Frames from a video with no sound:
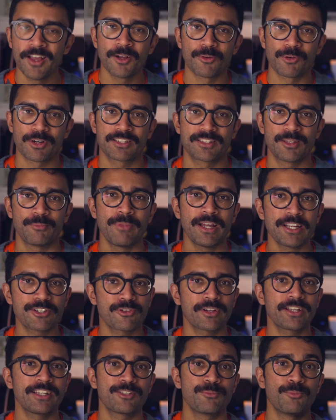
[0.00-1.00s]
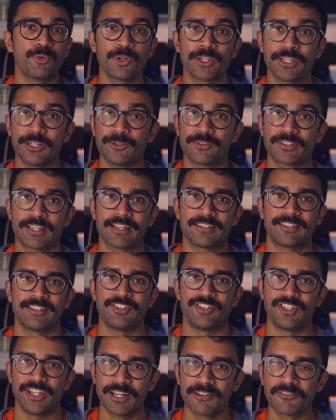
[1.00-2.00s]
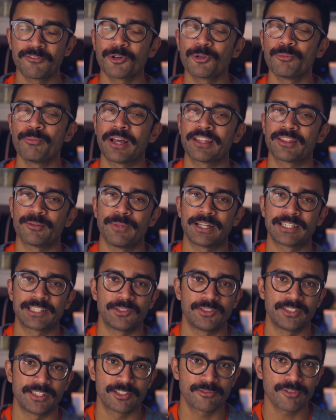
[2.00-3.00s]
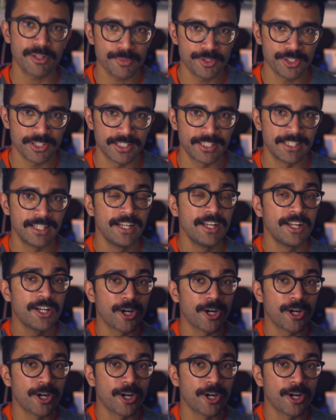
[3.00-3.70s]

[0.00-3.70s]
whereas the metric is more used as a general mathematical description